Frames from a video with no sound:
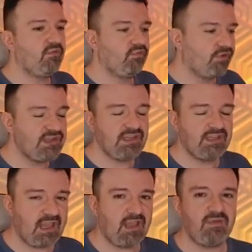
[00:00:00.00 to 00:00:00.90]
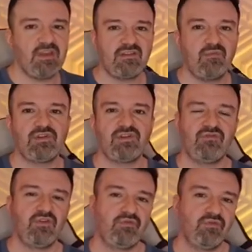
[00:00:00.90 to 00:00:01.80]
raising the ambient
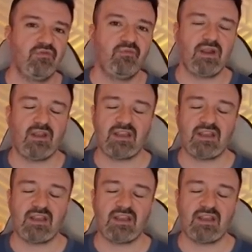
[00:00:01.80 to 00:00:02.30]
temperature of your room by